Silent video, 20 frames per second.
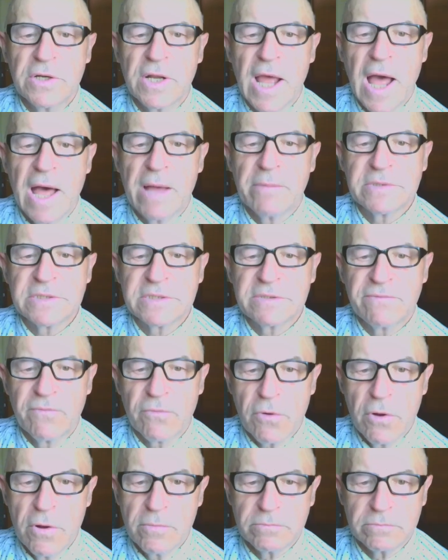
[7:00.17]
comes
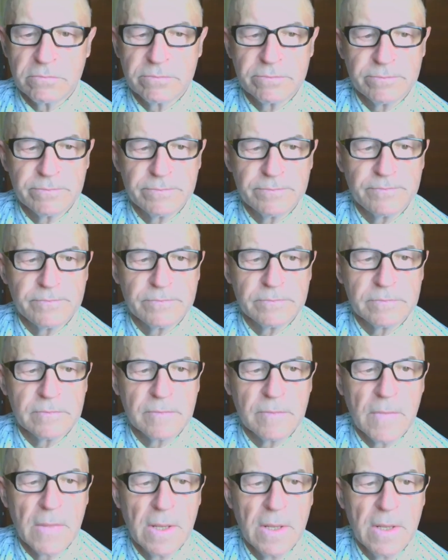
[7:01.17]
from.
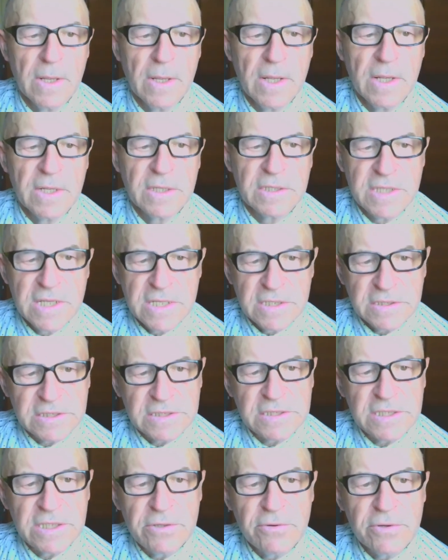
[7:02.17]
This
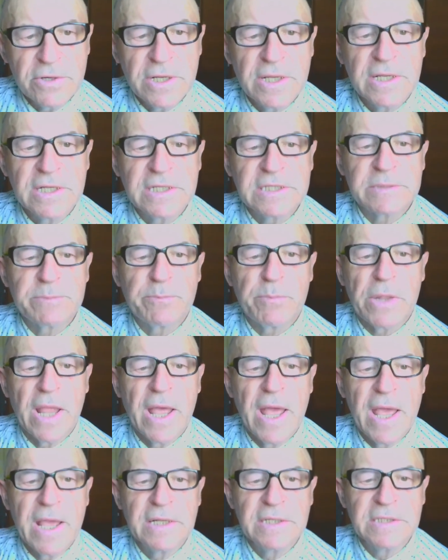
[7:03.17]
theory
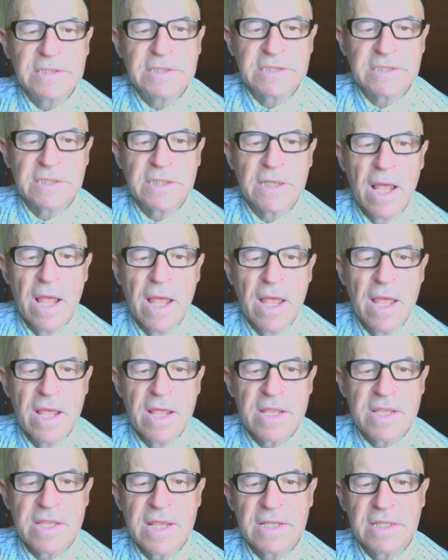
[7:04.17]
explains
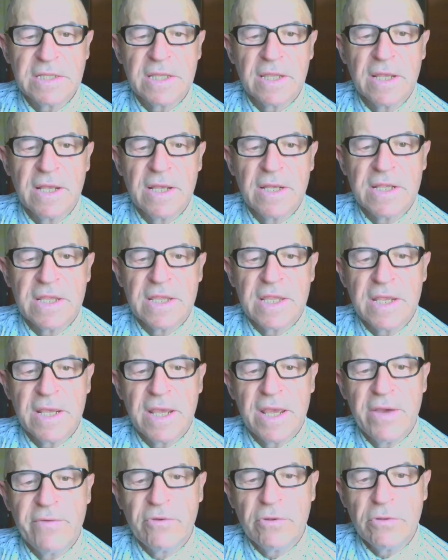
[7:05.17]
that the
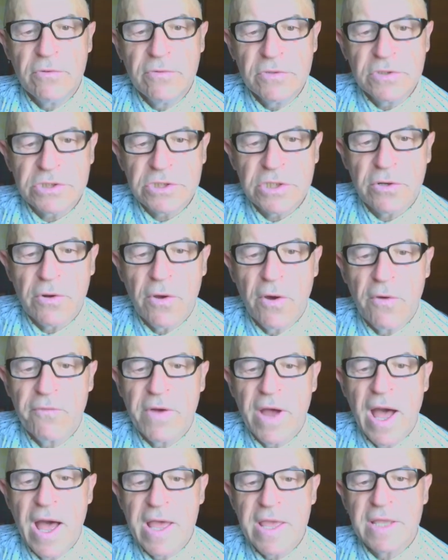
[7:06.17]
evolution of
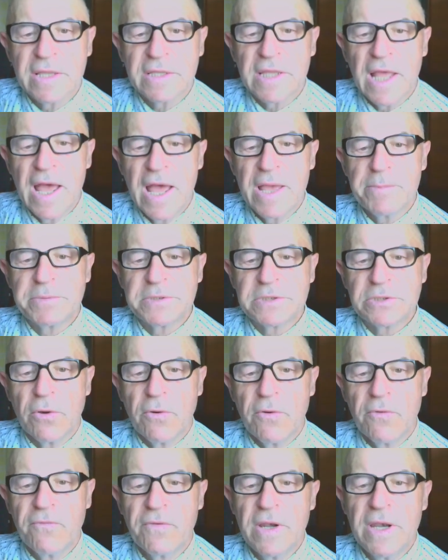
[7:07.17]
higher types
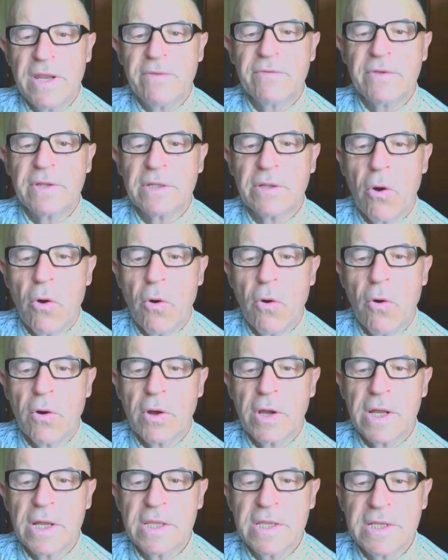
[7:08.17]
of living
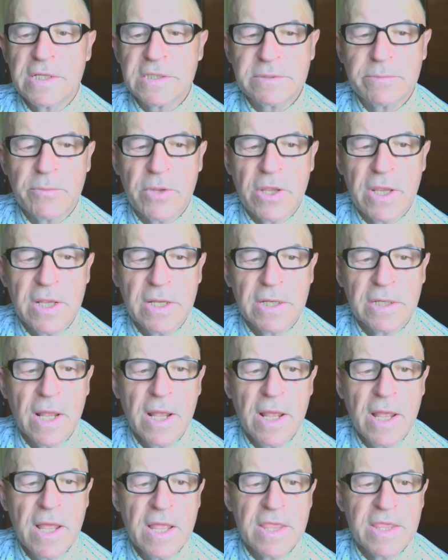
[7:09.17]
organisms in
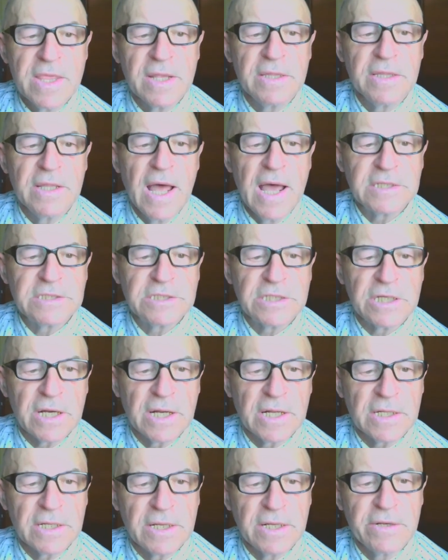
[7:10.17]
the
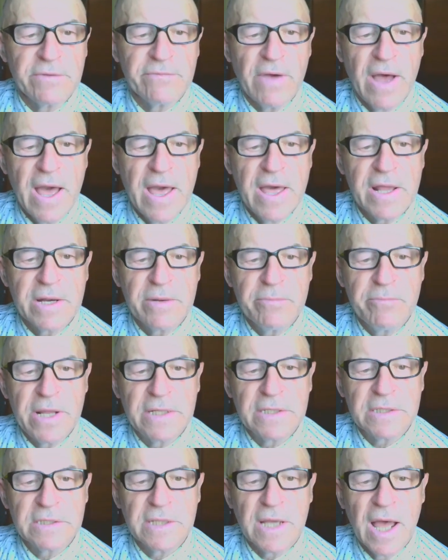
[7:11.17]
natural
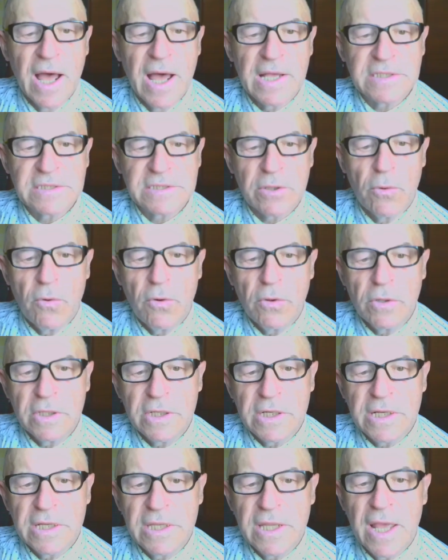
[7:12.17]
environment has
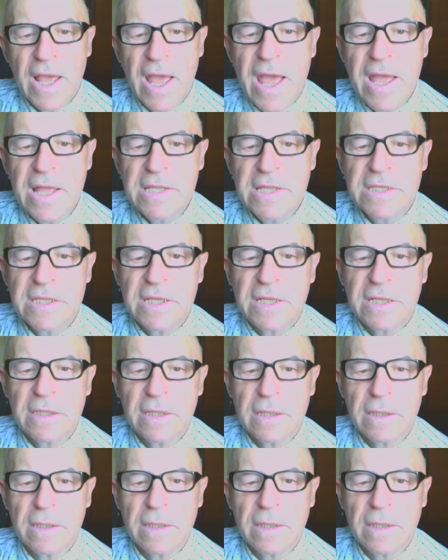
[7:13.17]
already ended.